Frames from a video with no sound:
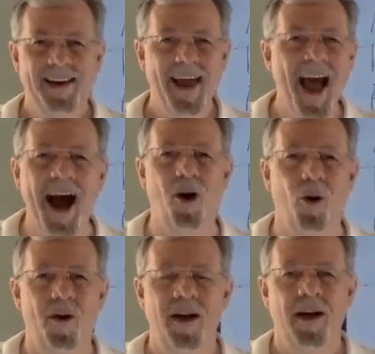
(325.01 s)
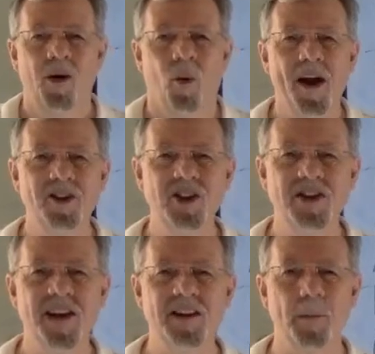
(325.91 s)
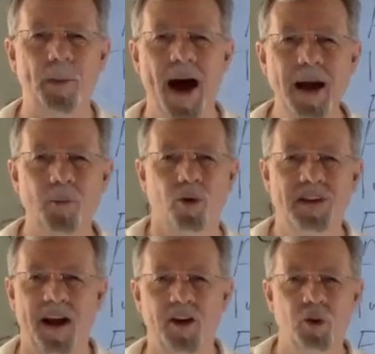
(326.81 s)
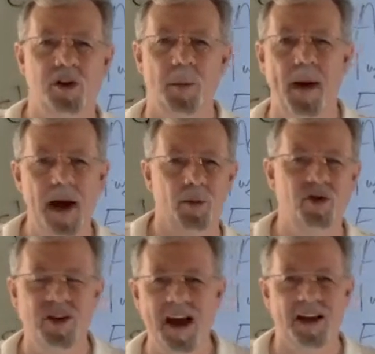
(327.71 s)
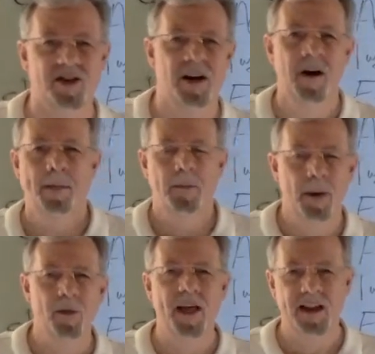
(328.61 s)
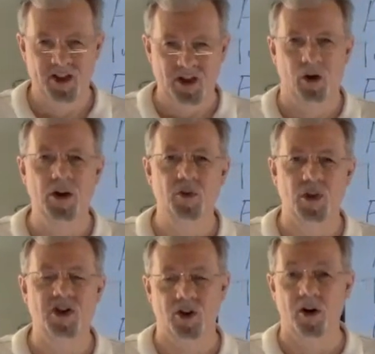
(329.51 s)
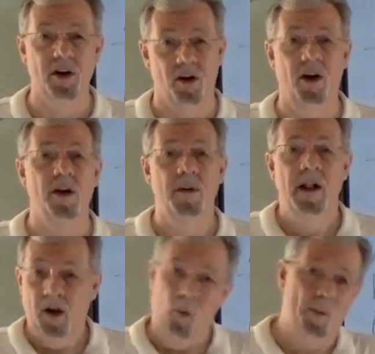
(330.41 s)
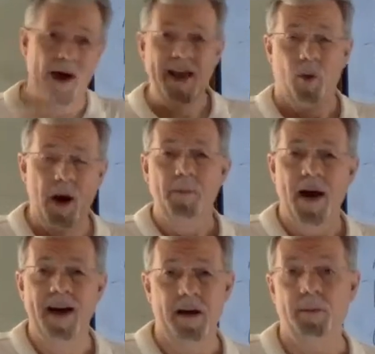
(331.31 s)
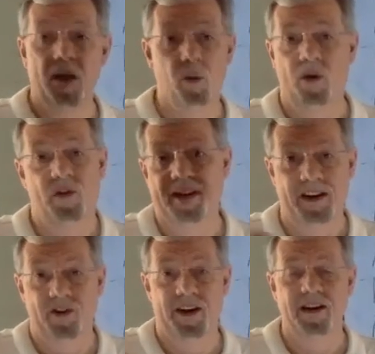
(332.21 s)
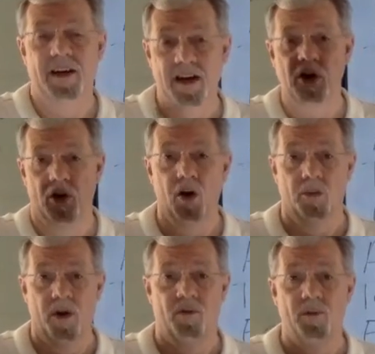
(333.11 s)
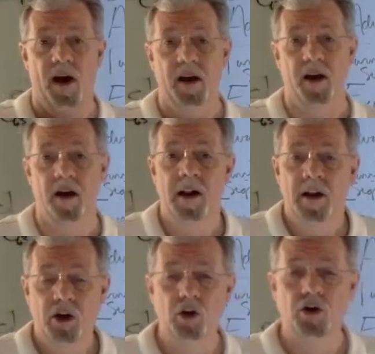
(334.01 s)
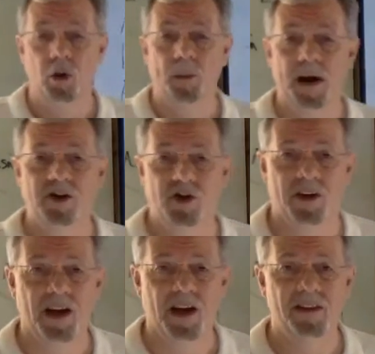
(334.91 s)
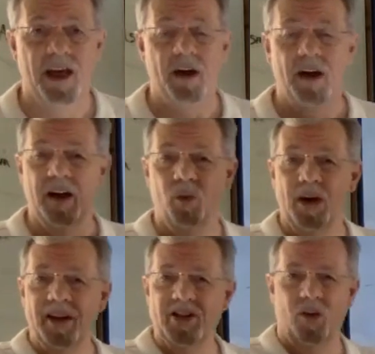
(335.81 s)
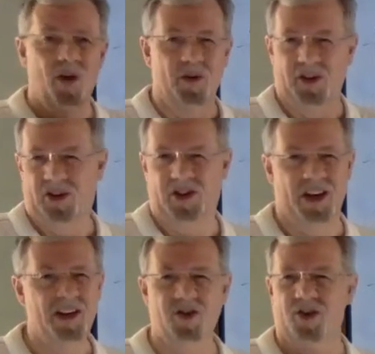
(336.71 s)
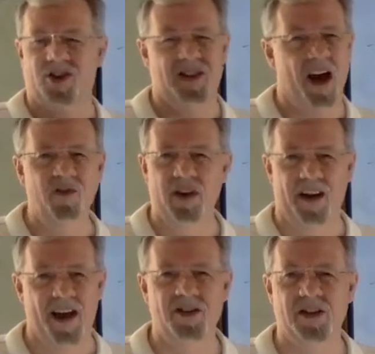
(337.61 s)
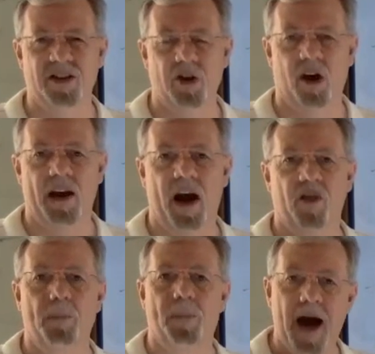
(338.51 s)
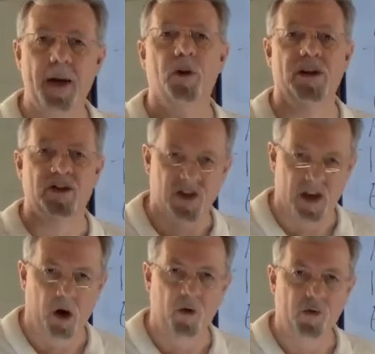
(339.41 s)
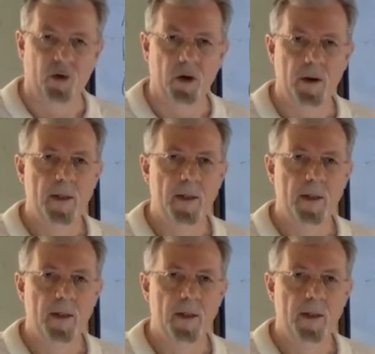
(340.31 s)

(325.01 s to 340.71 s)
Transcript: Now, why don't you just let the Bible tell us what the Bible says? Remember that series we started on way back? And by the way, if you, didn't get it, you can go to my, my uh, YouTube page. You can get that. And we listed, what was it, six or seven lessons on how the Bible itself